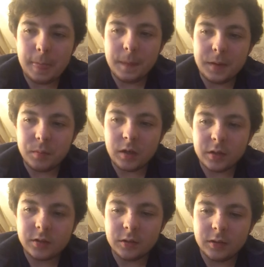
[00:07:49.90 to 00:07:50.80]

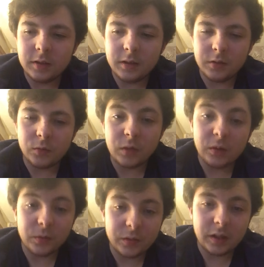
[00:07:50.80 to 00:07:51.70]
depression is a
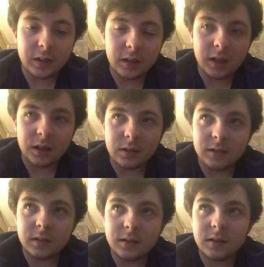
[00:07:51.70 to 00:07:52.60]
real thing,
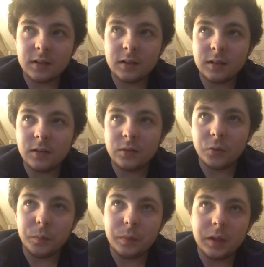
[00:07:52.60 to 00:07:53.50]
and
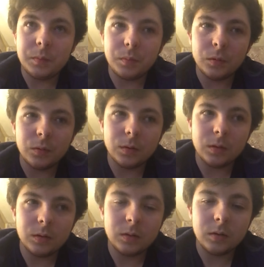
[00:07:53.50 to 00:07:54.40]
some people,
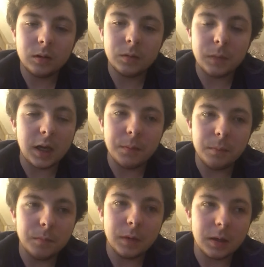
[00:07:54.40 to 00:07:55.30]

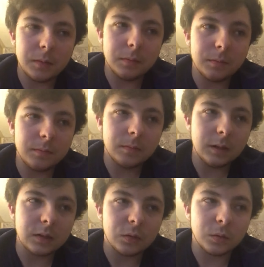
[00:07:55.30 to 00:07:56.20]
I'm
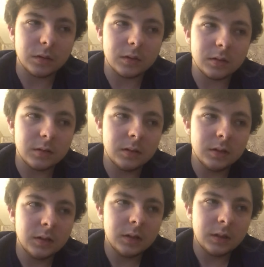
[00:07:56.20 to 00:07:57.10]
not
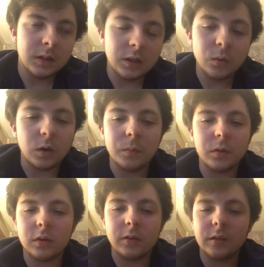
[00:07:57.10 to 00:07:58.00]
going
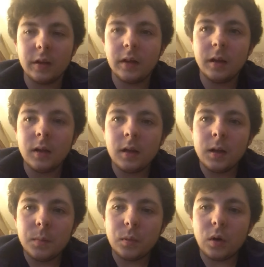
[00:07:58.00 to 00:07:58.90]
to say it,
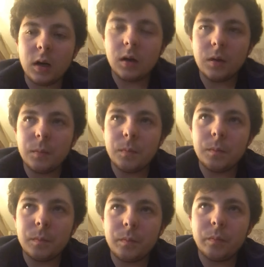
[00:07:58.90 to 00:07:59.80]
but
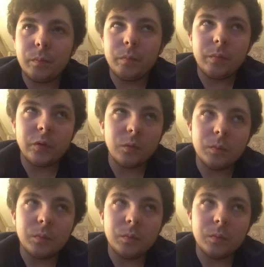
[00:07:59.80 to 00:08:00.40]
some